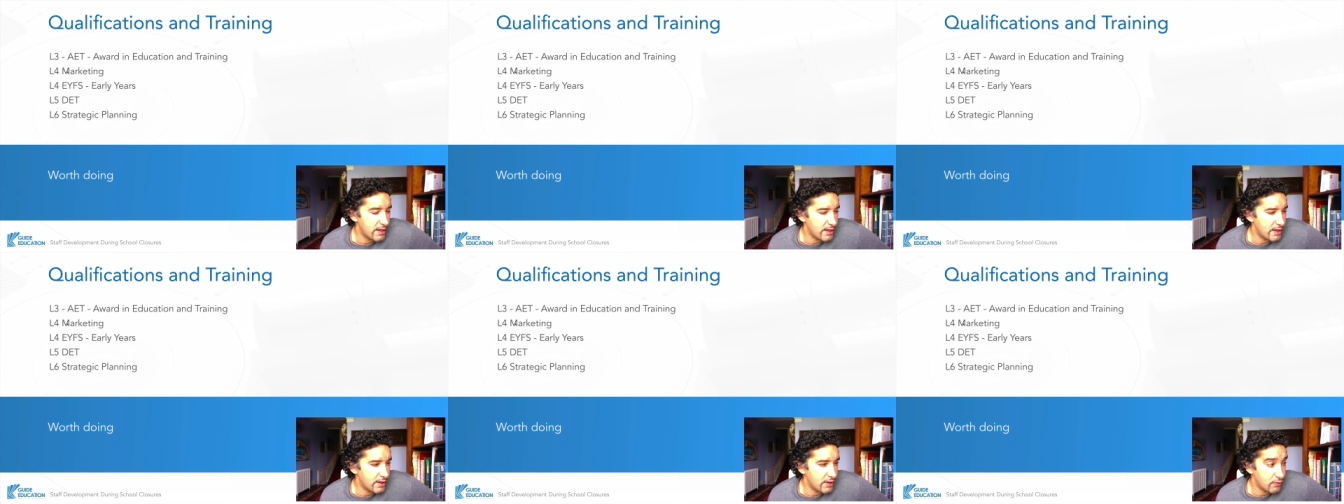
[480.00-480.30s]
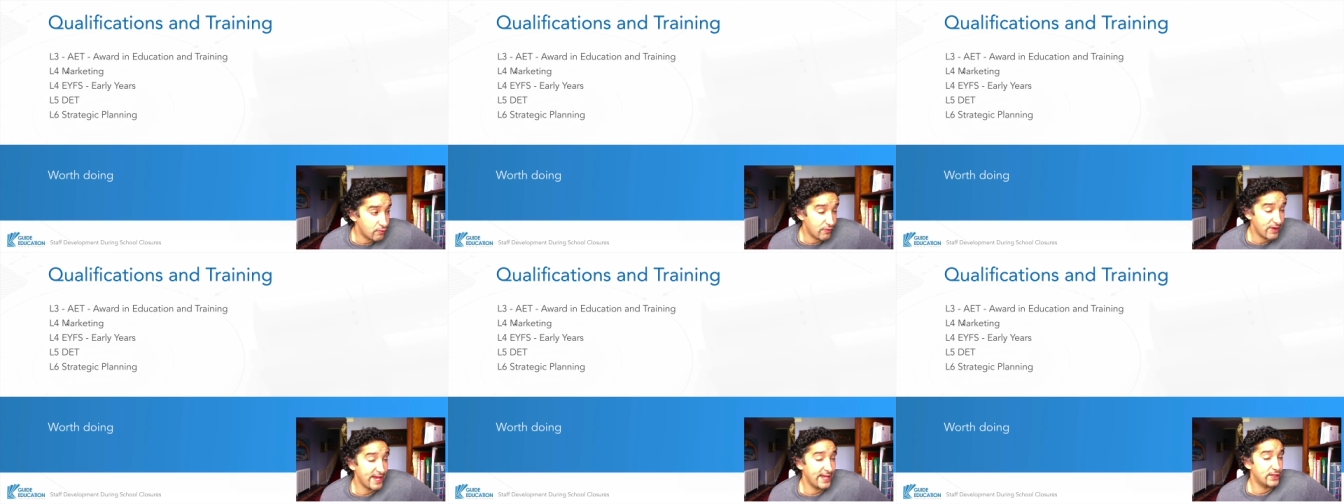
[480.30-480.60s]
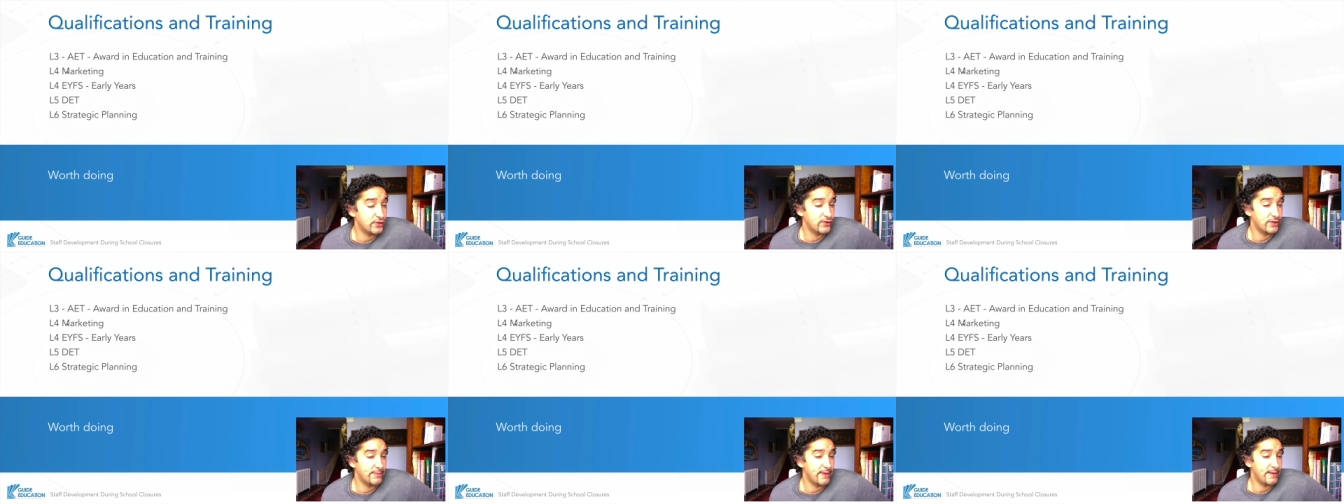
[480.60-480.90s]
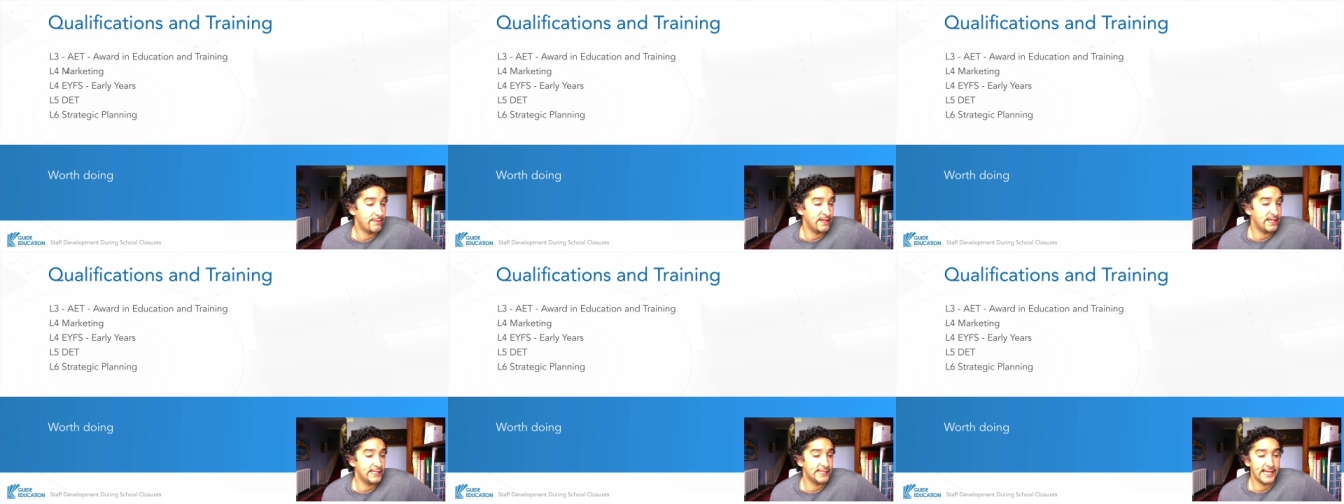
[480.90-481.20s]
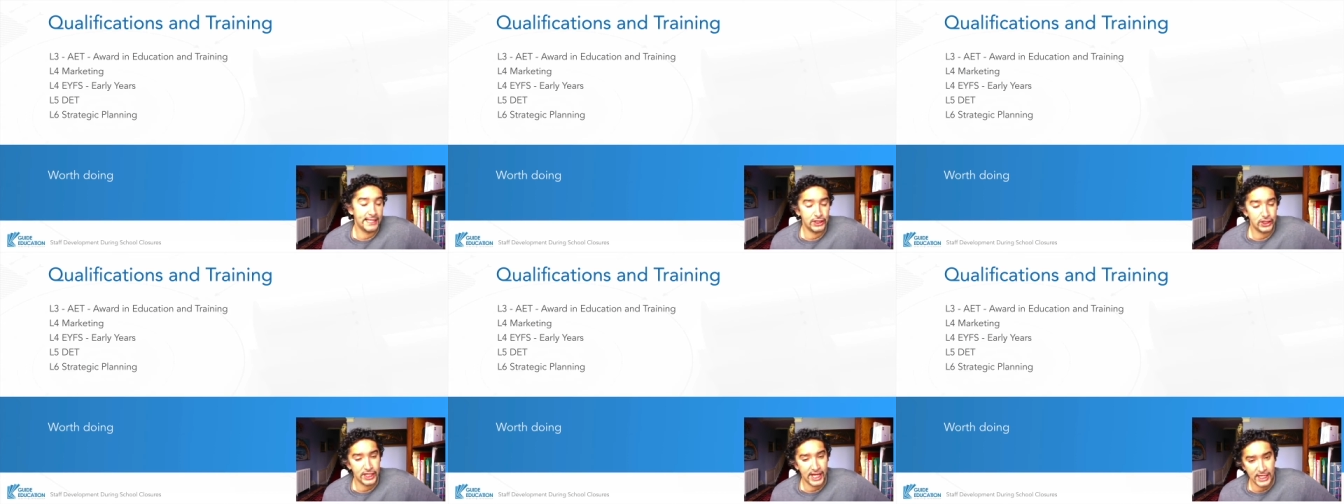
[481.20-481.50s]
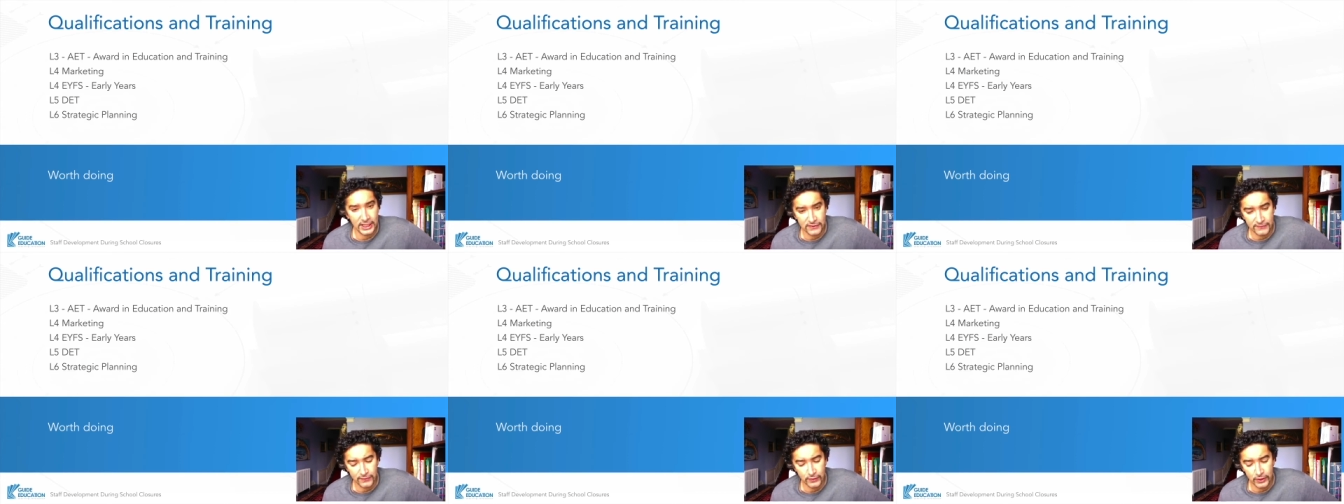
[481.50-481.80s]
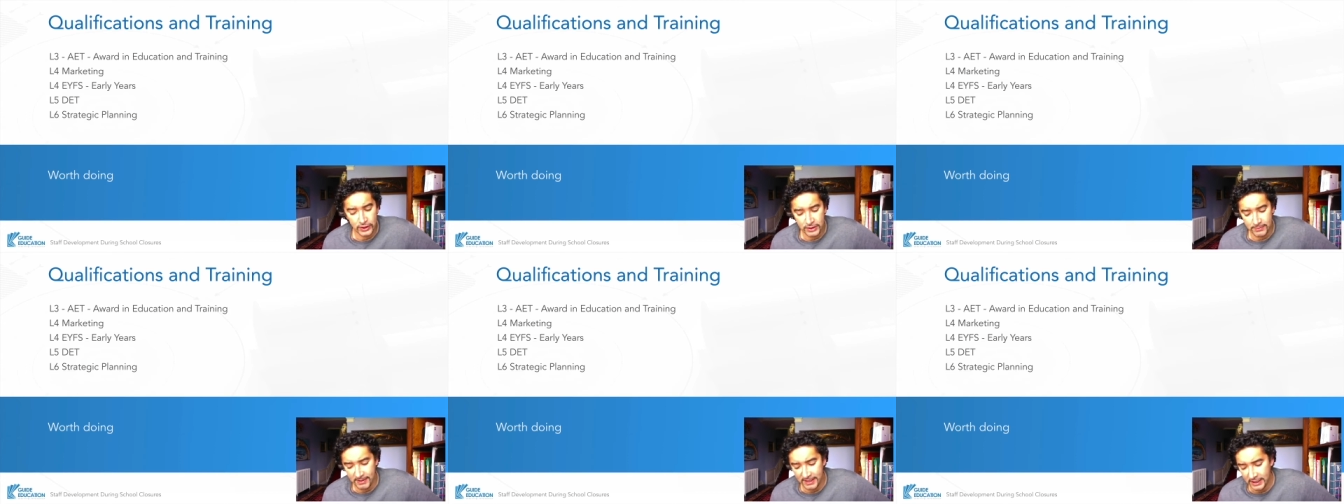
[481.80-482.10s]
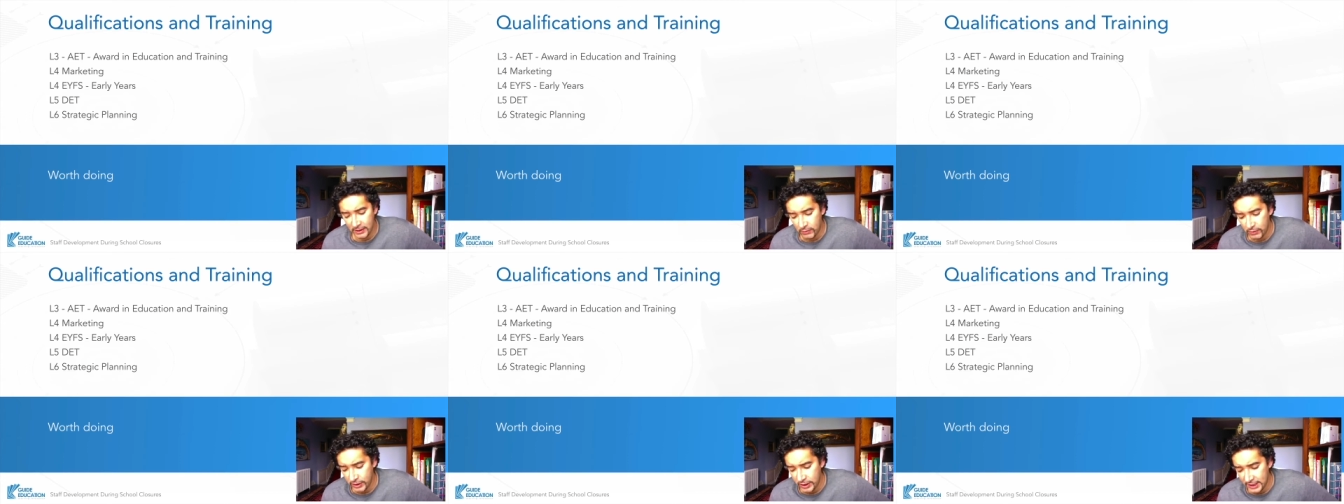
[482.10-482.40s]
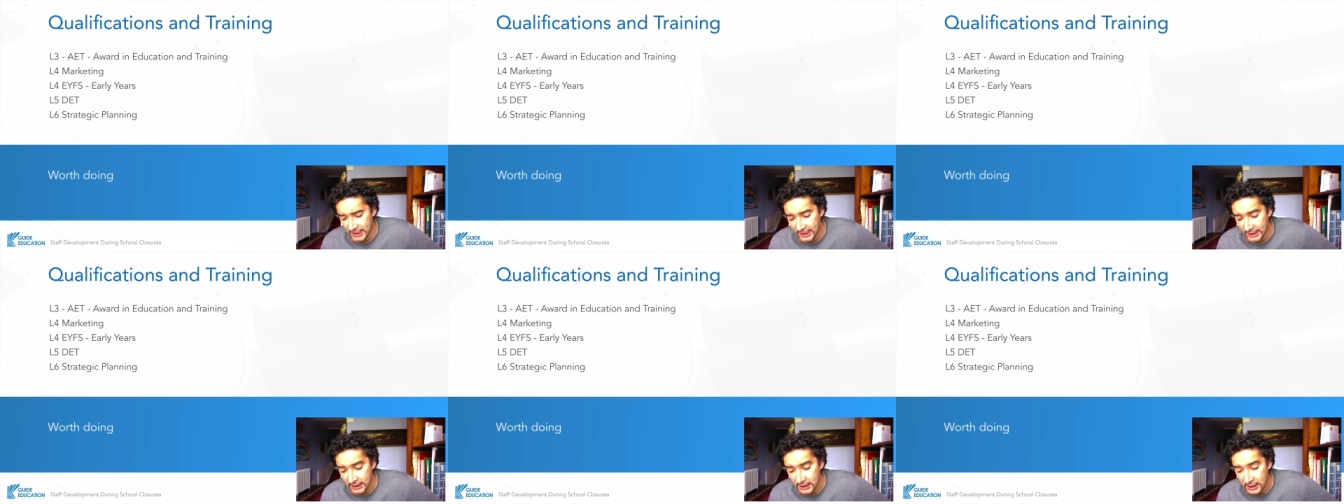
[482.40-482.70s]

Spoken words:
a re-entry maybe into education for you, depending on what you need.